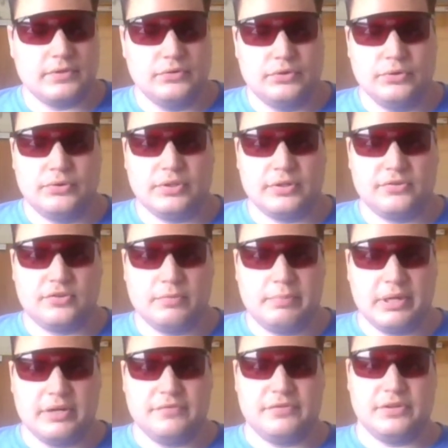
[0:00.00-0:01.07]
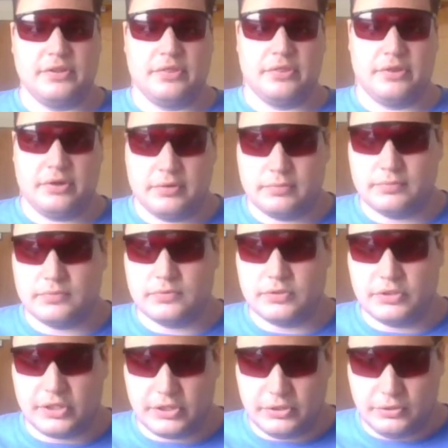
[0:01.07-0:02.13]
do things to benefit them
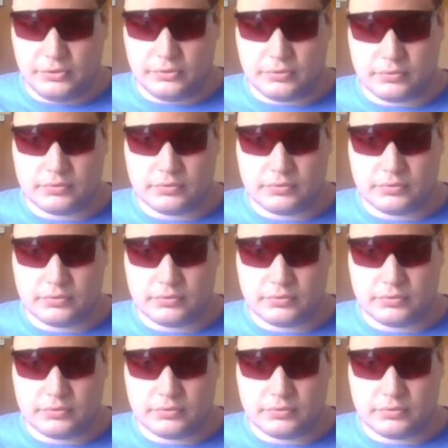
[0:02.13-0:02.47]
and not you.